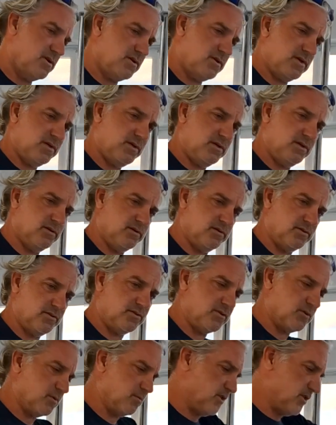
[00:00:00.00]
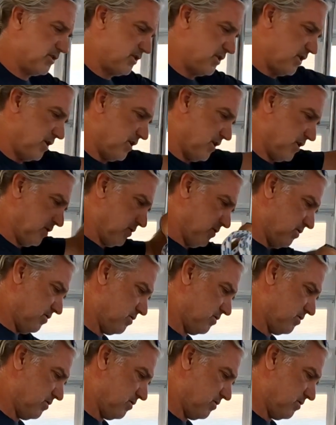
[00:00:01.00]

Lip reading: They use German sheeting.